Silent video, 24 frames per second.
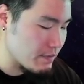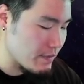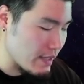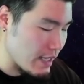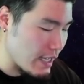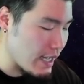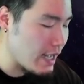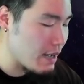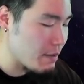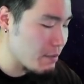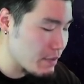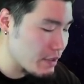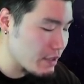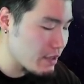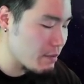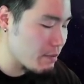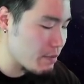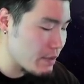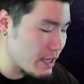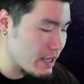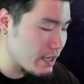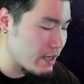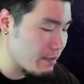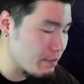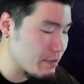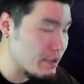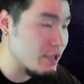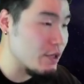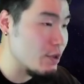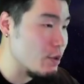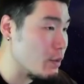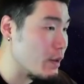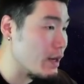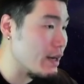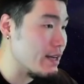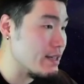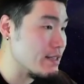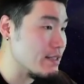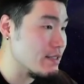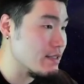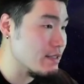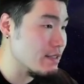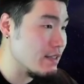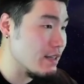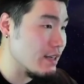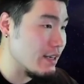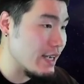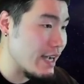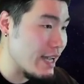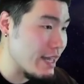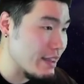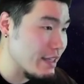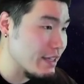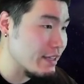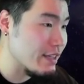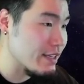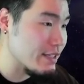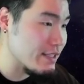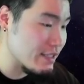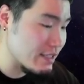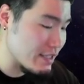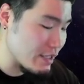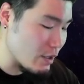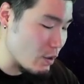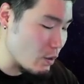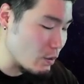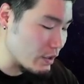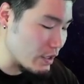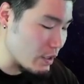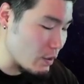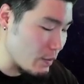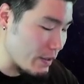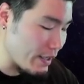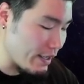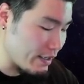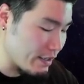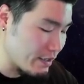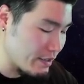I'm gonna break up the UIs. Okay, I think this is the only way.